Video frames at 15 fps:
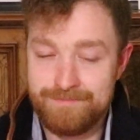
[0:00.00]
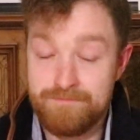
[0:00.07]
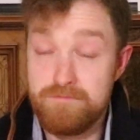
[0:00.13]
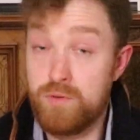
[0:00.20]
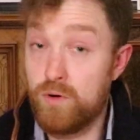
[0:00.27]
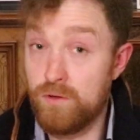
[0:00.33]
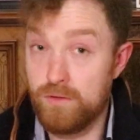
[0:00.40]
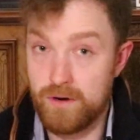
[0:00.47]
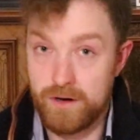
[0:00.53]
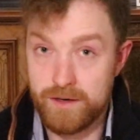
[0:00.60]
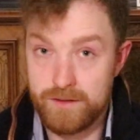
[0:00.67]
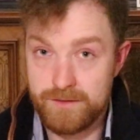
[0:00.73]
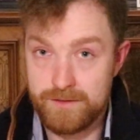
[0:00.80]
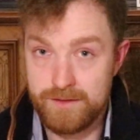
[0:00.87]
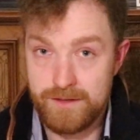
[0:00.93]

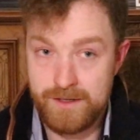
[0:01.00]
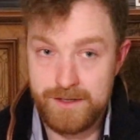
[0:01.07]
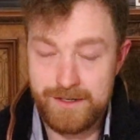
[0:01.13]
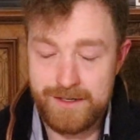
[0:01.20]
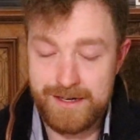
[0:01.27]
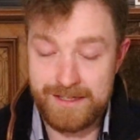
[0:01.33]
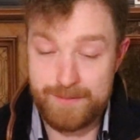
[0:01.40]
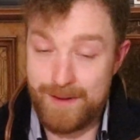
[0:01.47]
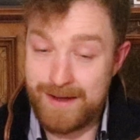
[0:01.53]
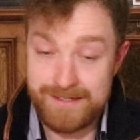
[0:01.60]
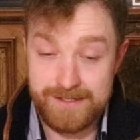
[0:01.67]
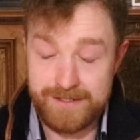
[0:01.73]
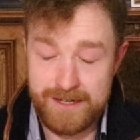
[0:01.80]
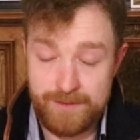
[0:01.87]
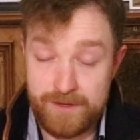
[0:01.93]
poor at the
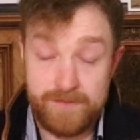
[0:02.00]
best of times.